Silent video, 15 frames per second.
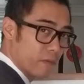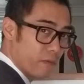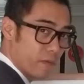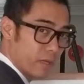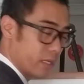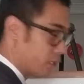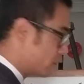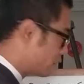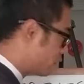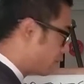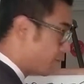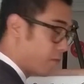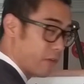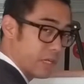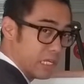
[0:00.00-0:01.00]
free, you see
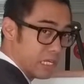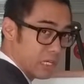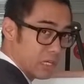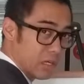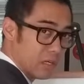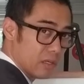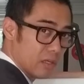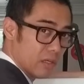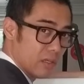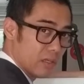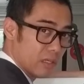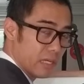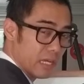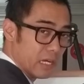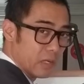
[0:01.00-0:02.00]
free here.
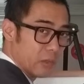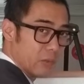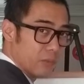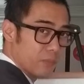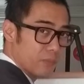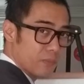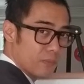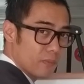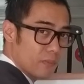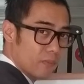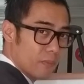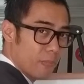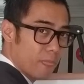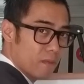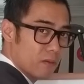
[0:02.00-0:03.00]
Now,
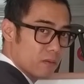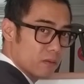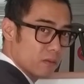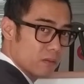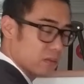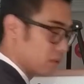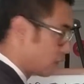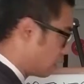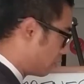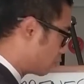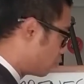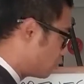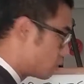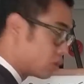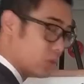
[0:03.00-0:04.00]
I'm
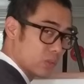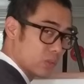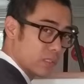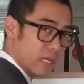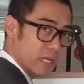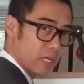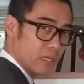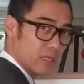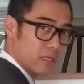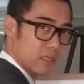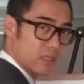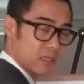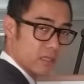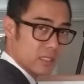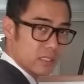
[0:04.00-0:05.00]
going say
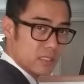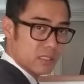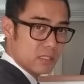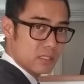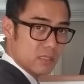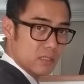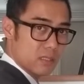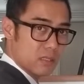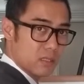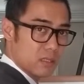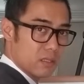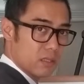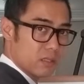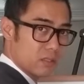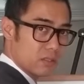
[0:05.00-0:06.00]
this
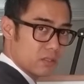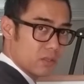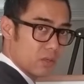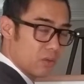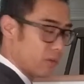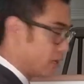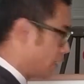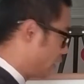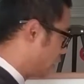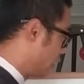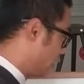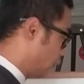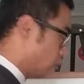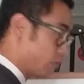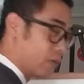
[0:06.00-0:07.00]
so that
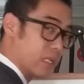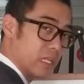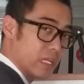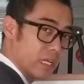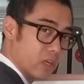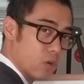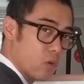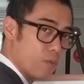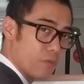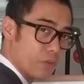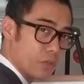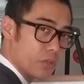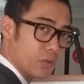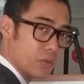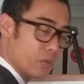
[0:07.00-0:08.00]
it will really hit home for
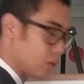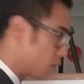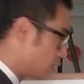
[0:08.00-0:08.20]
you.